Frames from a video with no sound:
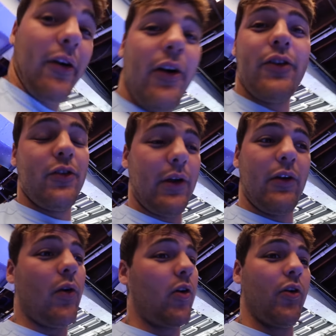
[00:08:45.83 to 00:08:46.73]
aren't doing
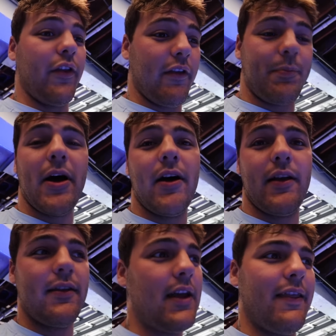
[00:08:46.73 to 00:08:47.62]
coral in this
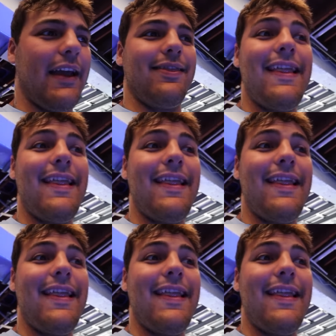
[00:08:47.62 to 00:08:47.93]
pond, like